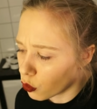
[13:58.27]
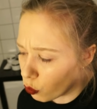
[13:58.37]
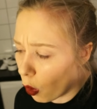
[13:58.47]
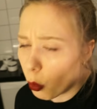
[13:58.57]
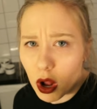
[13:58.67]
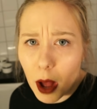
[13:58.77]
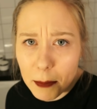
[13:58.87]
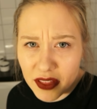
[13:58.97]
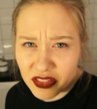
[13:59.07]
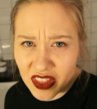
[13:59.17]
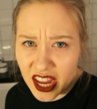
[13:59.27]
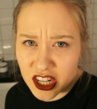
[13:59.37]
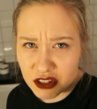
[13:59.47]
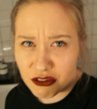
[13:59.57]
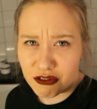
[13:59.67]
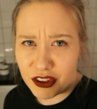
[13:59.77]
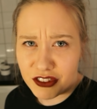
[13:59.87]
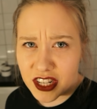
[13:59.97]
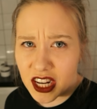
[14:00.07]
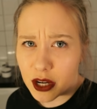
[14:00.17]
woke up at the age of
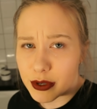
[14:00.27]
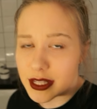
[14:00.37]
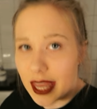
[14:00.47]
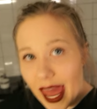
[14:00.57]
15 and was like,